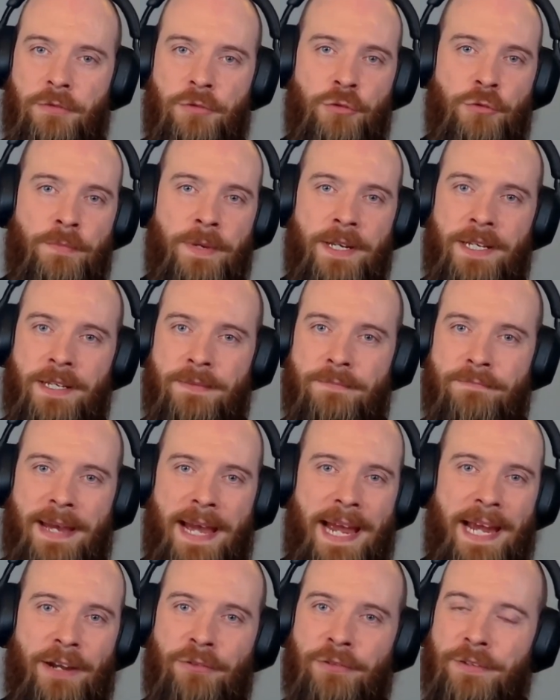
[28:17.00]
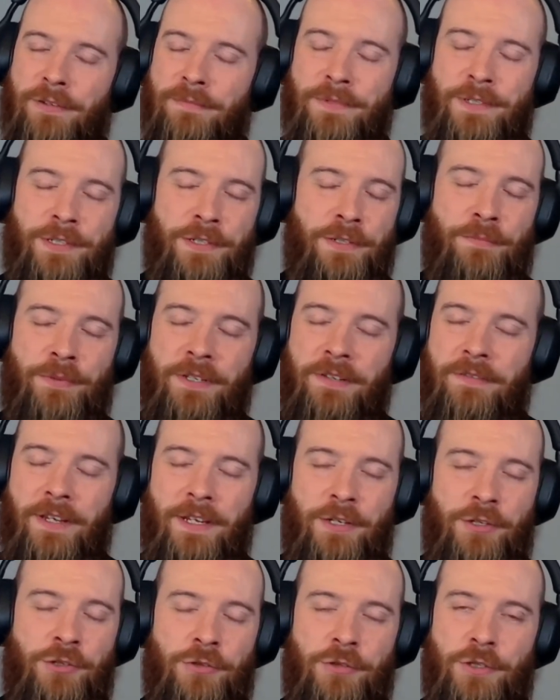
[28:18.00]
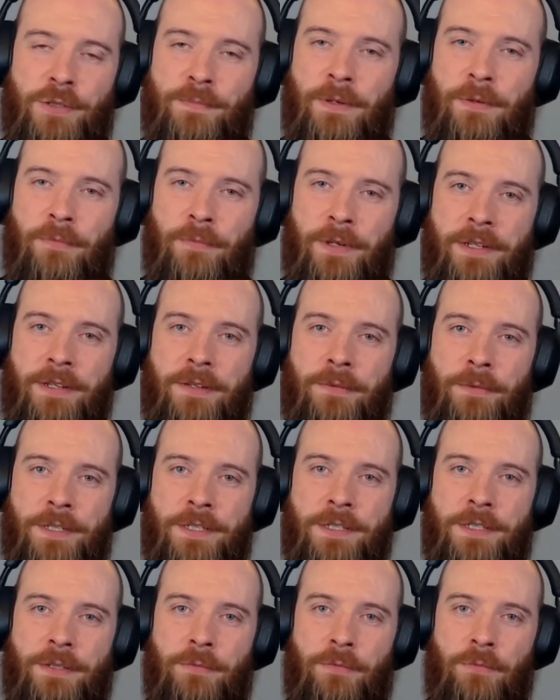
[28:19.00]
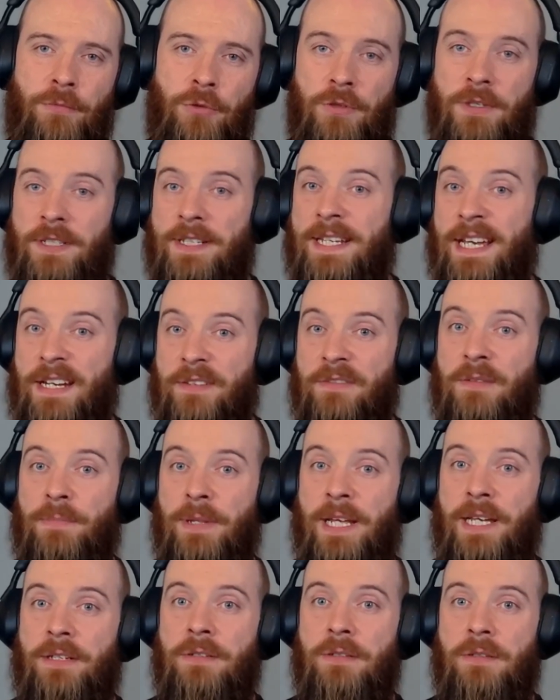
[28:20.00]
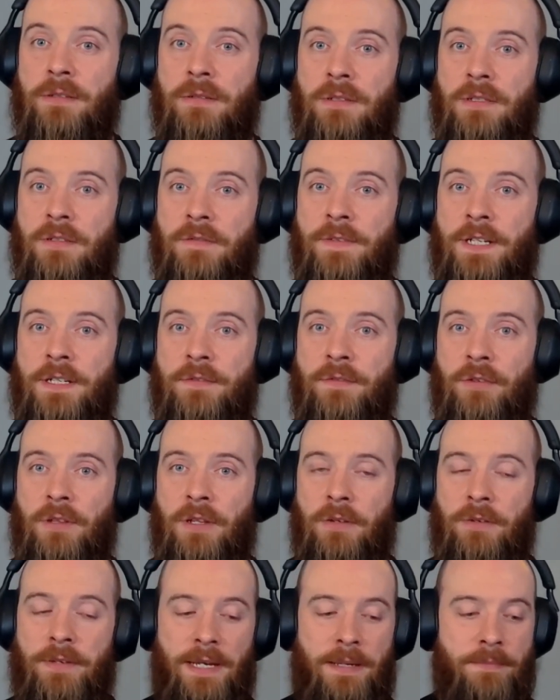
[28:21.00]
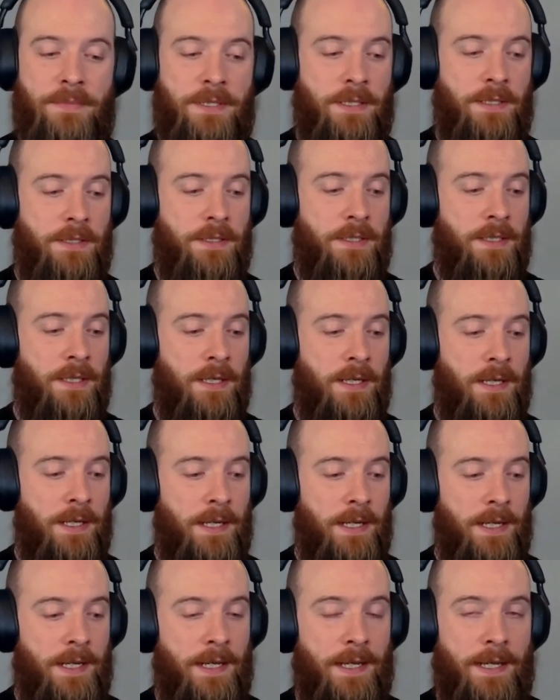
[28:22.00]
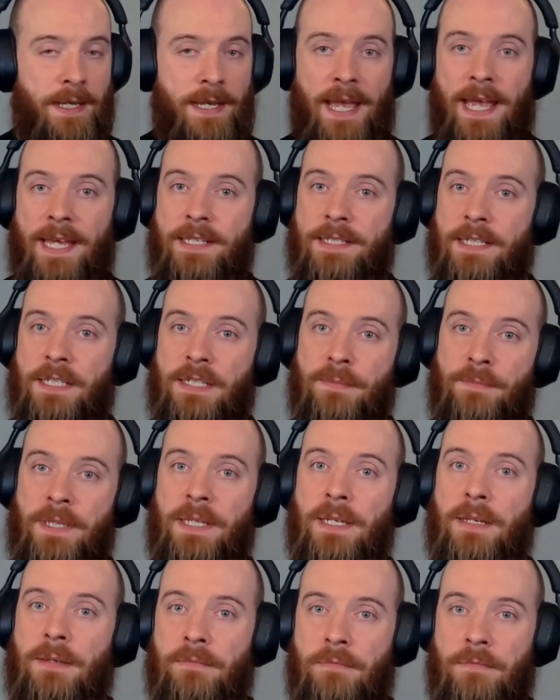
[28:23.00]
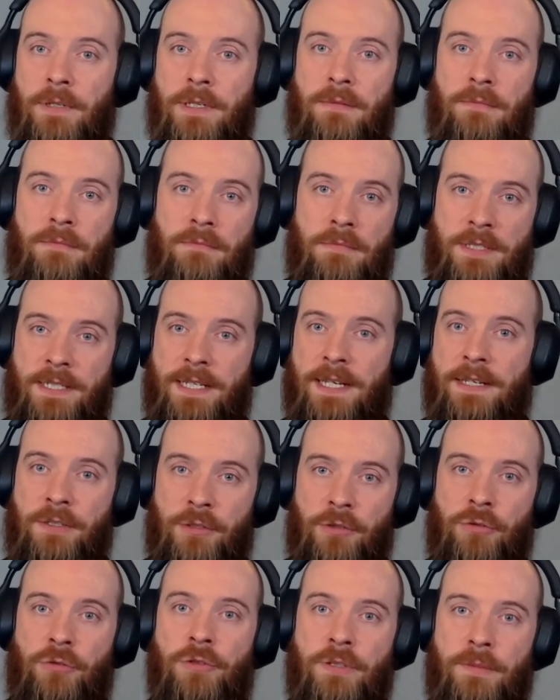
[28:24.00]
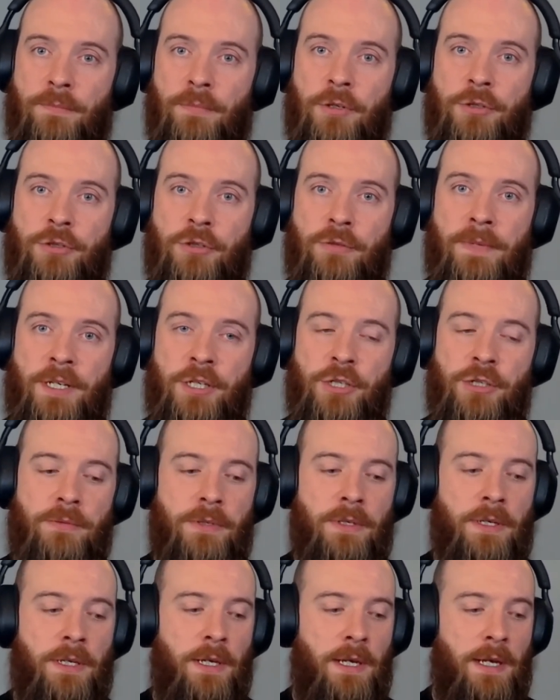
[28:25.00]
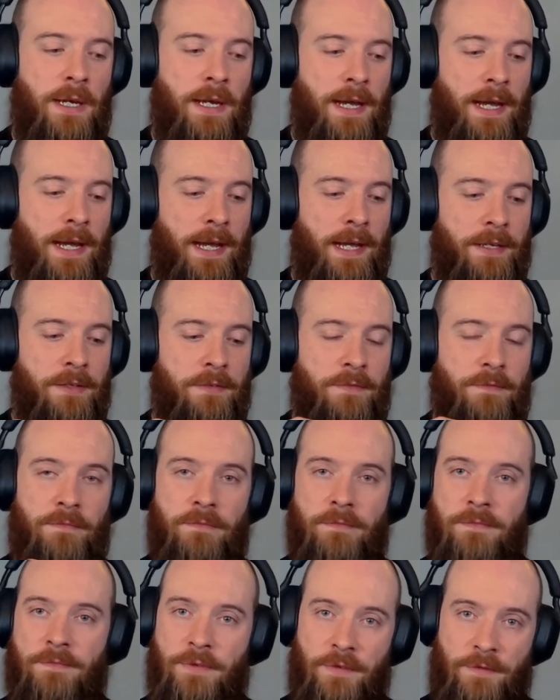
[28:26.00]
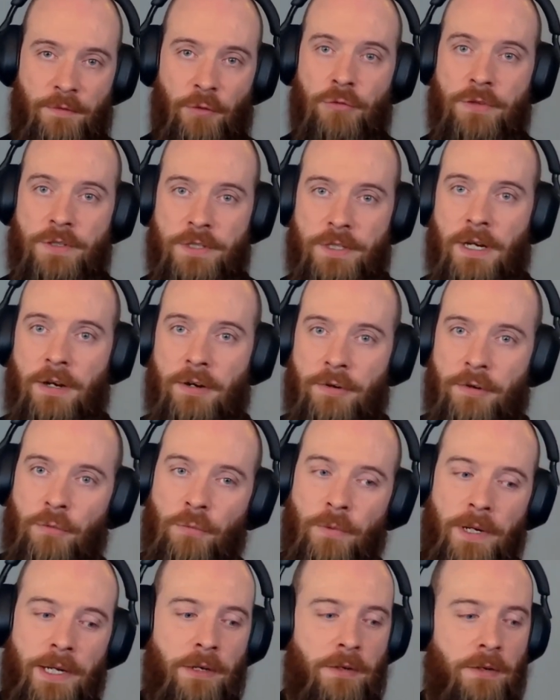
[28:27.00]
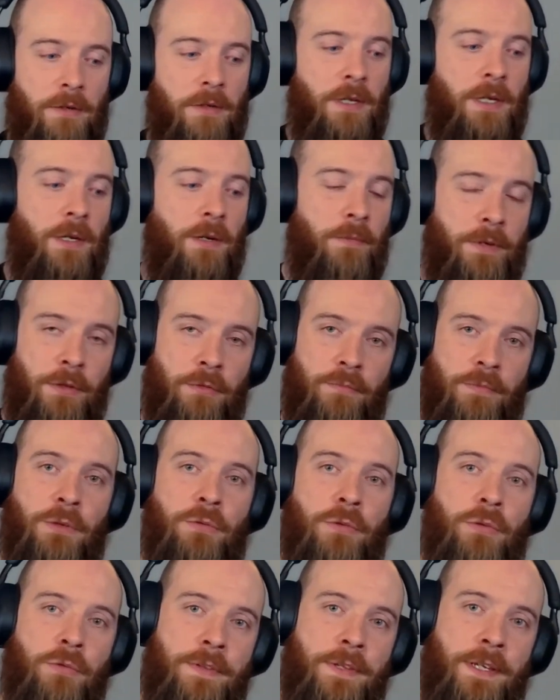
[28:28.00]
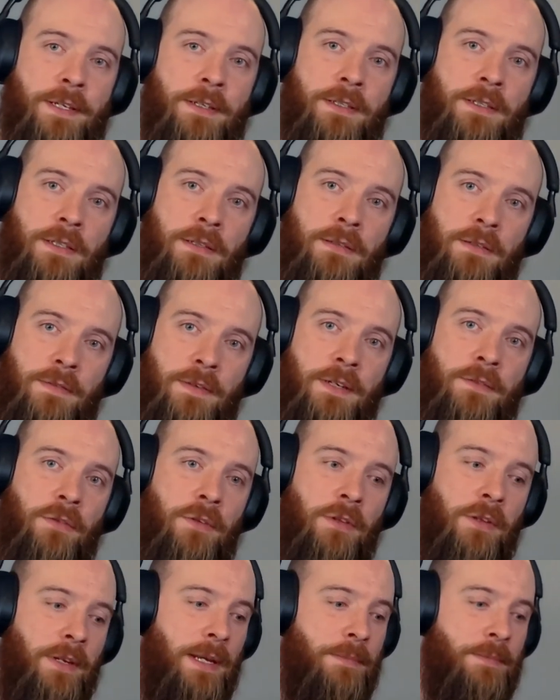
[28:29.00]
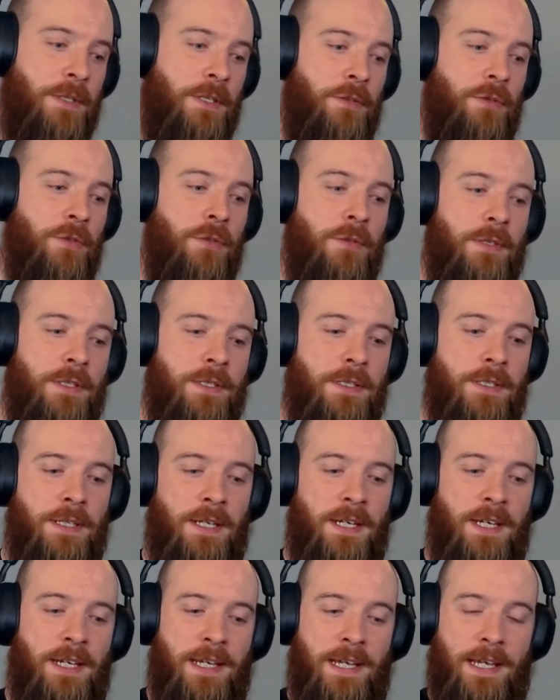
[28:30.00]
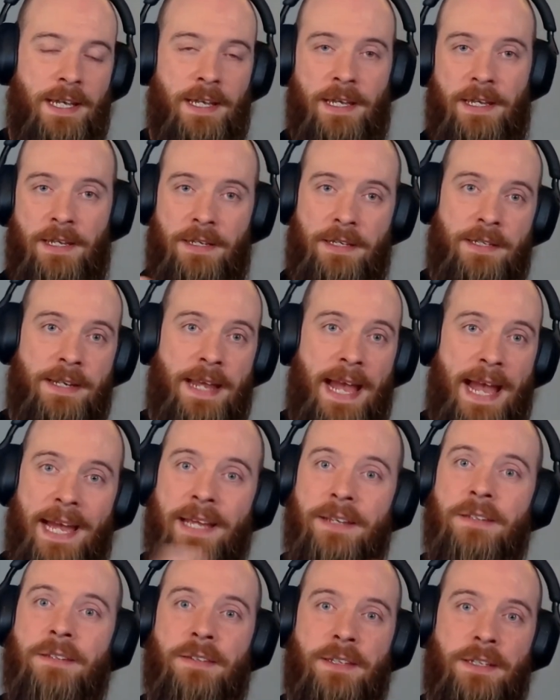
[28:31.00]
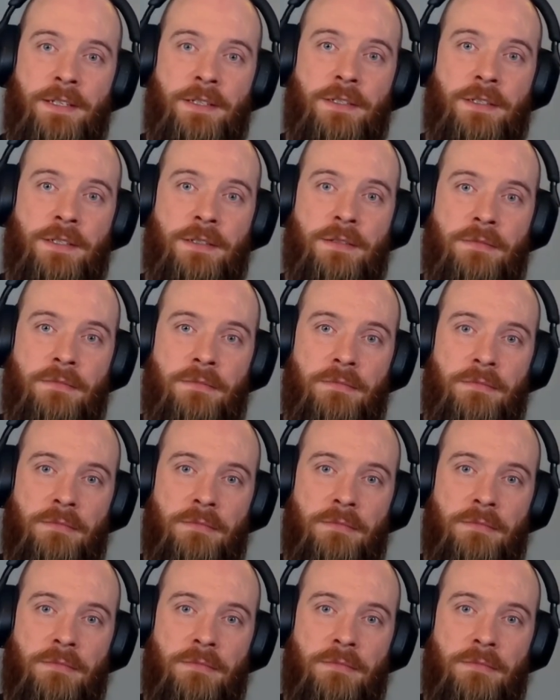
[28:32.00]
There's so many acronyms and abbreviations, but one of the ones that you can kind of apply to Defend for Cloud apps is SSPM, right? SaaS Security Posture Management. And for folks that aren't aware, one of the real cool things that Defend for Cloud apps can do is it can add these